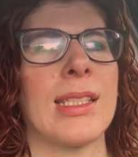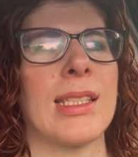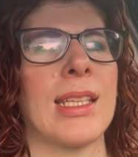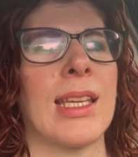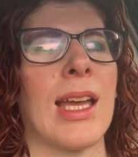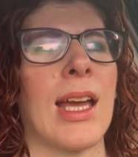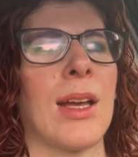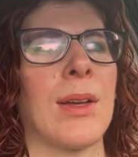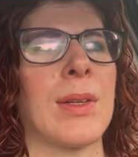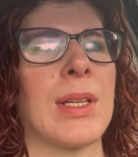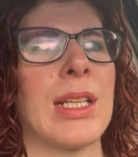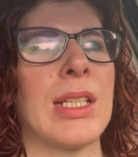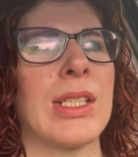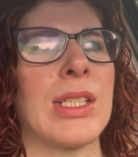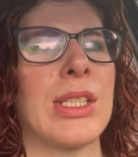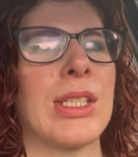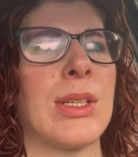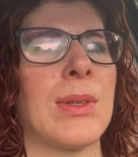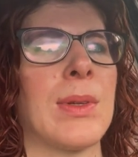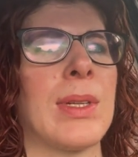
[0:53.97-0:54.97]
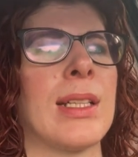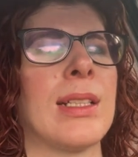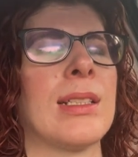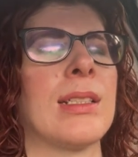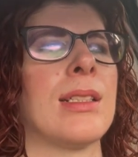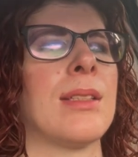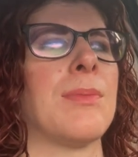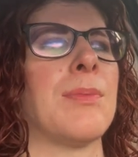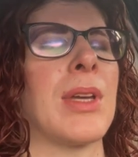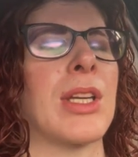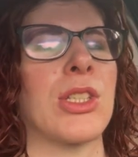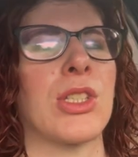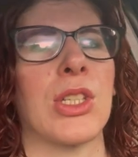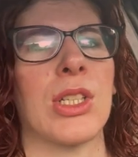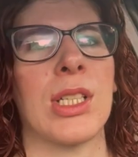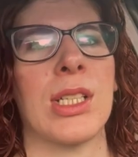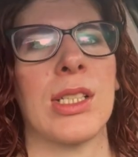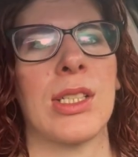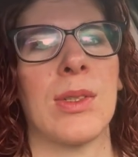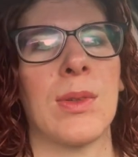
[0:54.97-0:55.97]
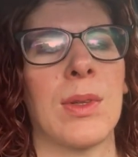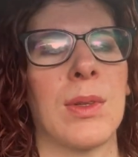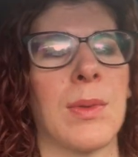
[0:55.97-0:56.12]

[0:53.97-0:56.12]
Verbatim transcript: see how he's doing, make sure he's doing